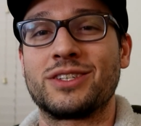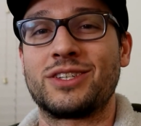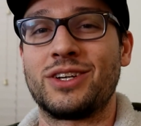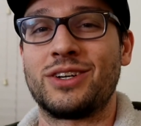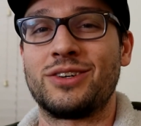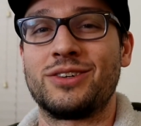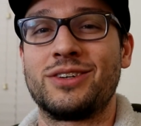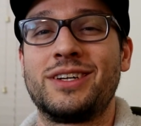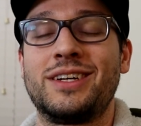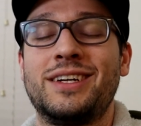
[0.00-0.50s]

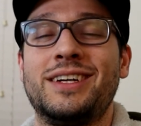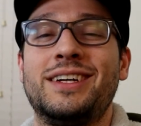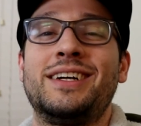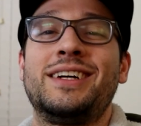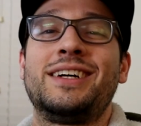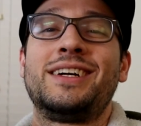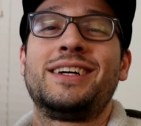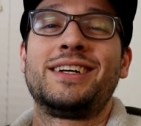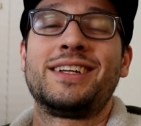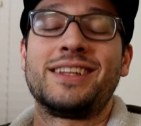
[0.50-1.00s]
So
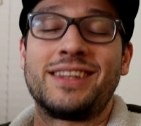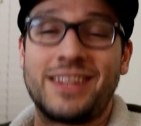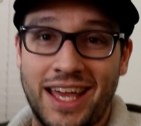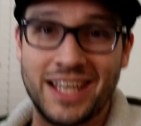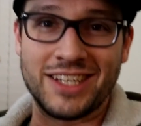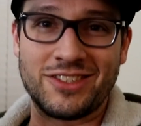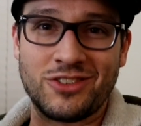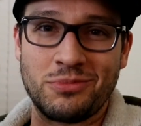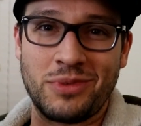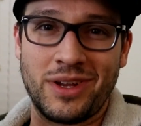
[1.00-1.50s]

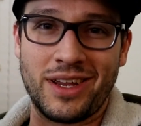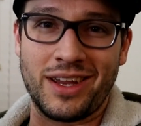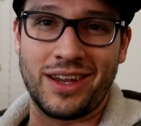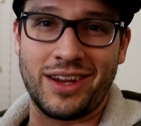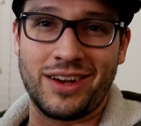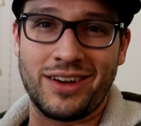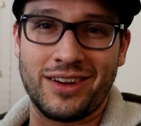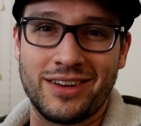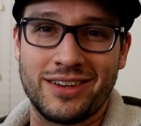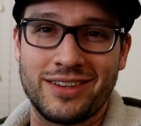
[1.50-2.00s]
thanks for being
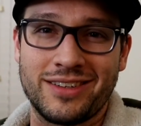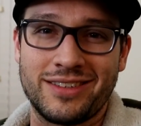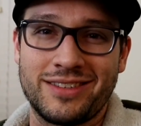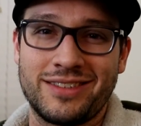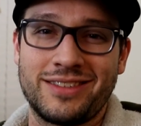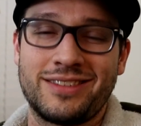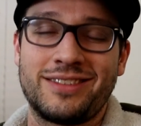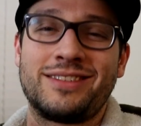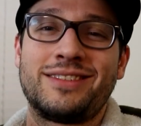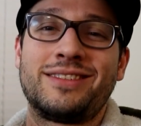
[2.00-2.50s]
here.
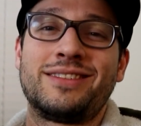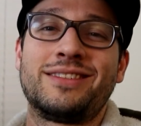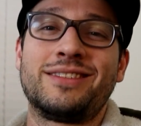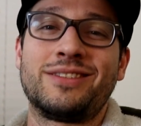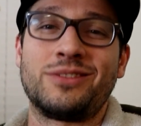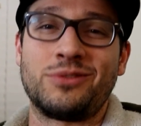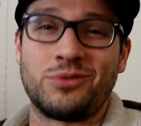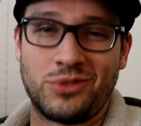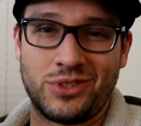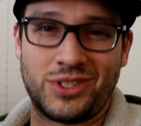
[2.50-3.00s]

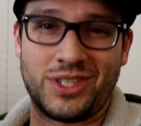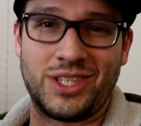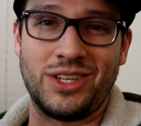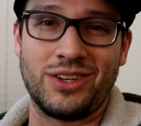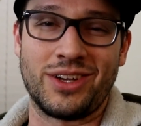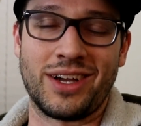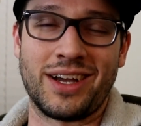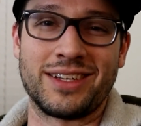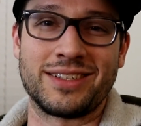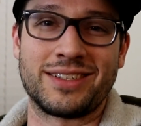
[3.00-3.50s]
We'll see
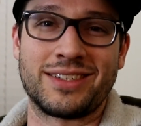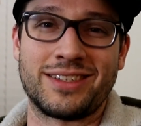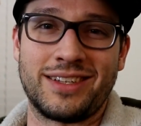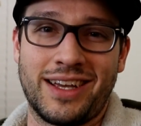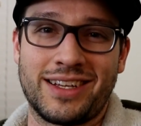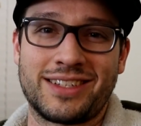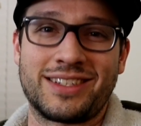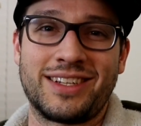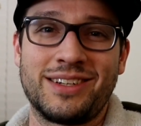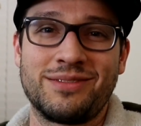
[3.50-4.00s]
you guys
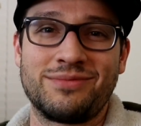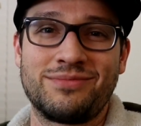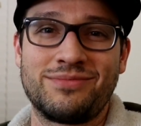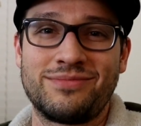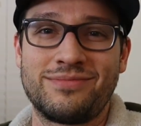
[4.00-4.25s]
next time.